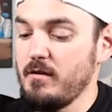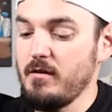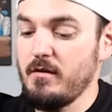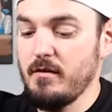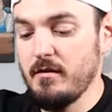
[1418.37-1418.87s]

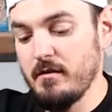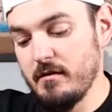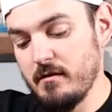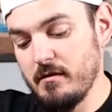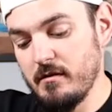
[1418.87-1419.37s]

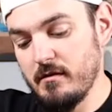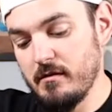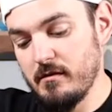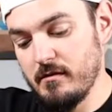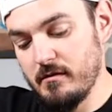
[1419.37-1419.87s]

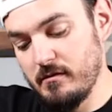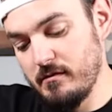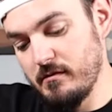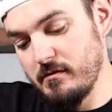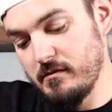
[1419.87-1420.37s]

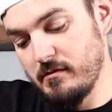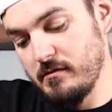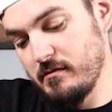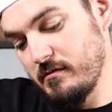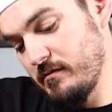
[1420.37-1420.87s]

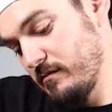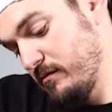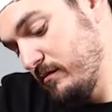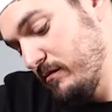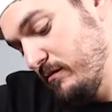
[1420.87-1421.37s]

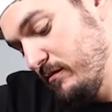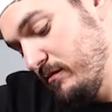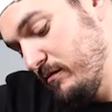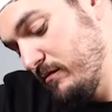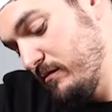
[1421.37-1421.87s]

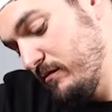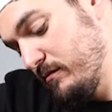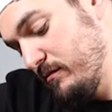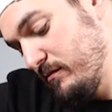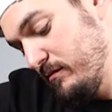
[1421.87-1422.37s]

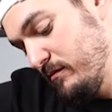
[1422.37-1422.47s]
No one is speaking in this clip.